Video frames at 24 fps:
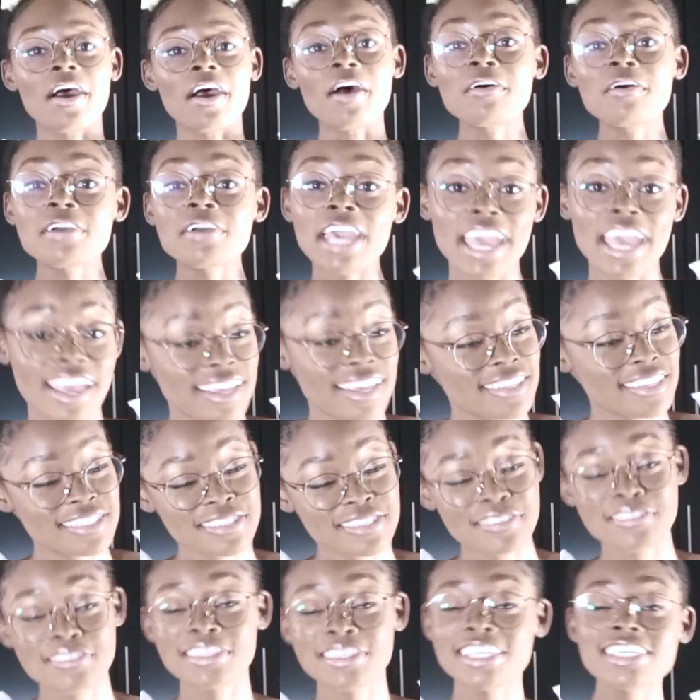Okay,
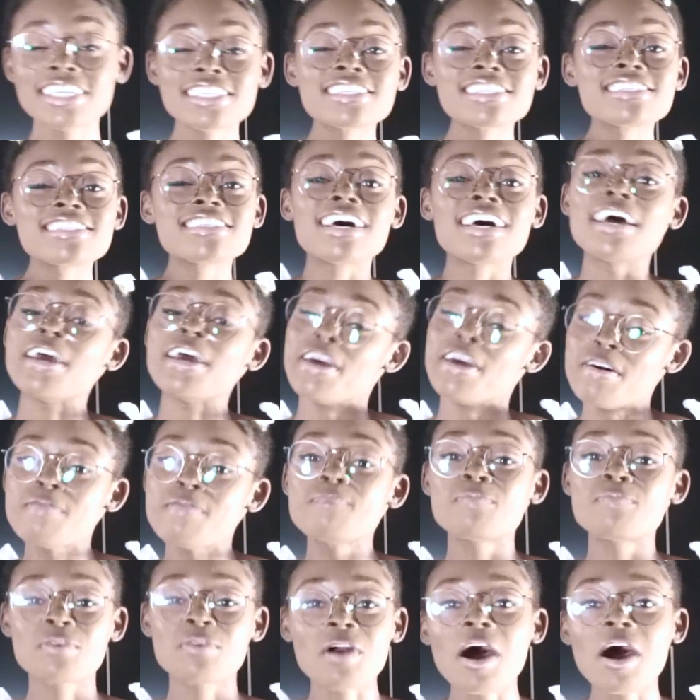so this is an
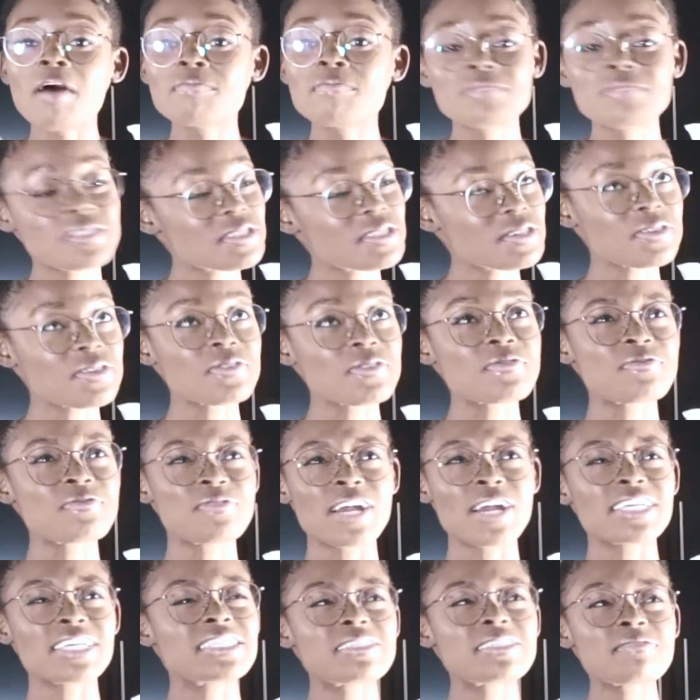impromptu
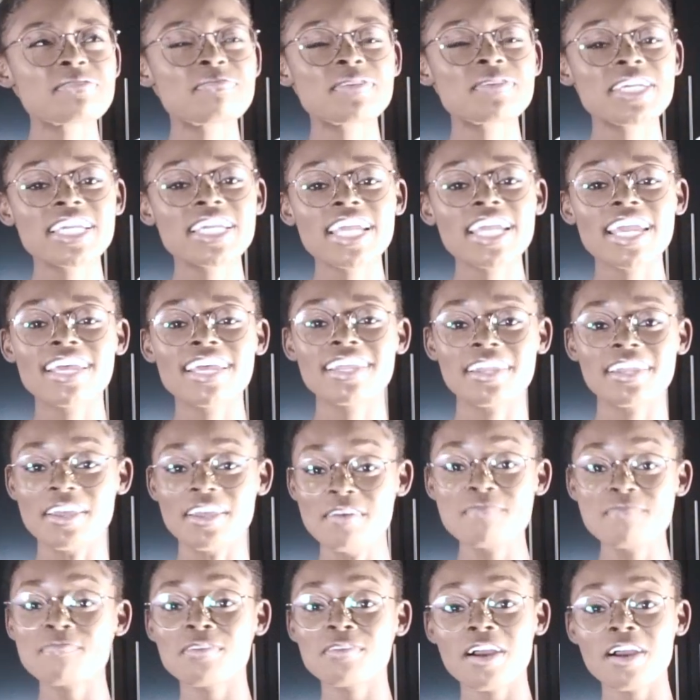recipe and an
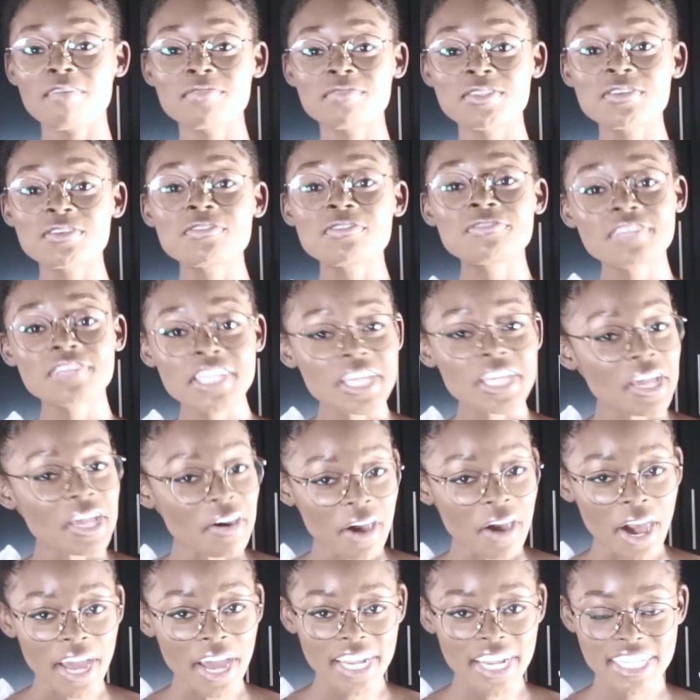impromptu video,
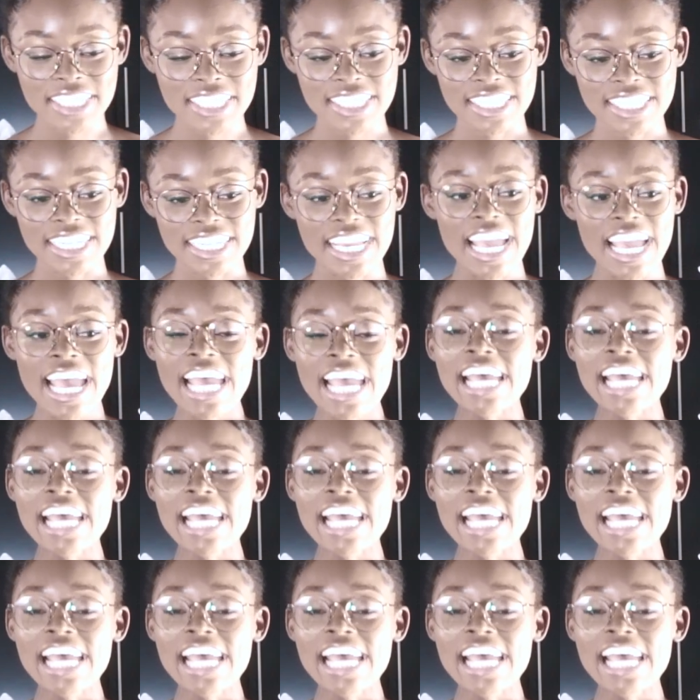honestly.